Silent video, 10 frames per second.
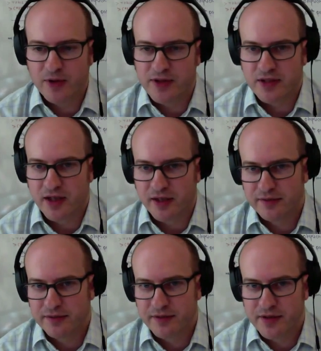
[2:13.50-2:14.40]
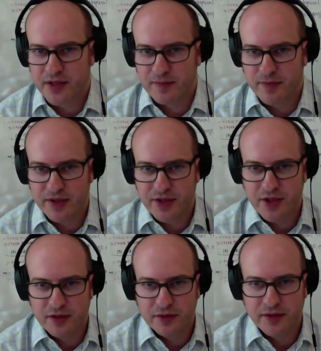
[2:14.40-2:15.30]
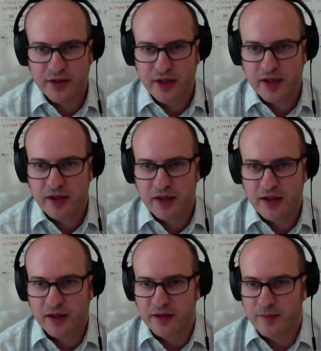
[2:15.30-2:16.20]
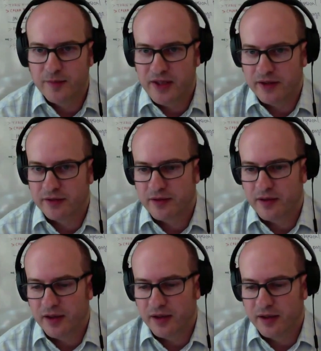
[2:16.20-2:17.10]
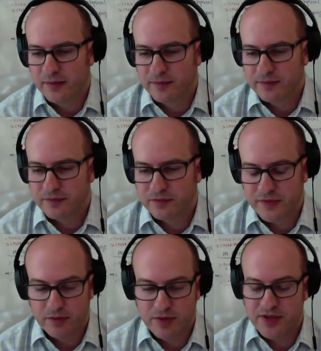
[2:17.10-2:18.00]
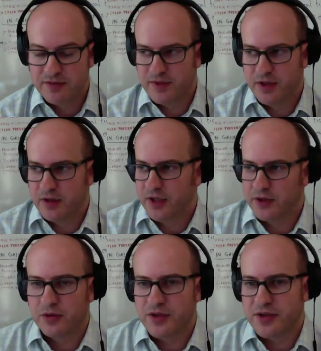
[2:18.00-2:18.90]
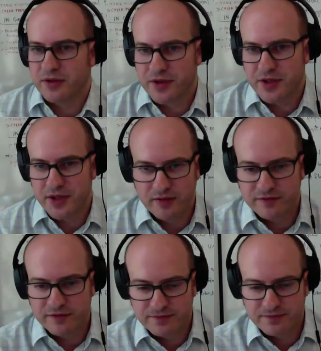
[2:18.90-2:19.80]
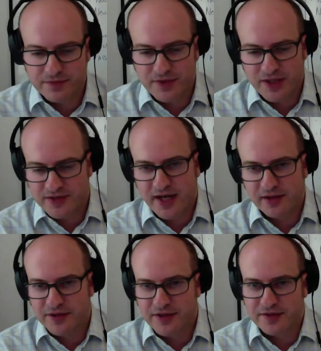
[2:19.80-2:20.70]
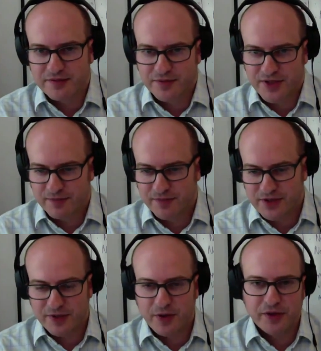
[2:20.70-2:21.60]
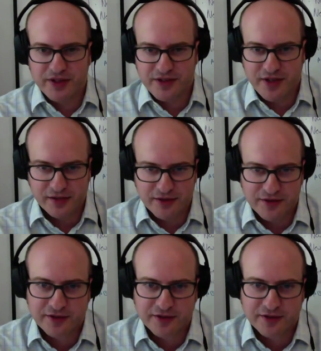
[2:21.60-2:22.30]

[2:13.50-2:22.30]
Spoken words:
slide that somebody showed in a meeting. It was, a Google search of a stylus, someone holding a stylus.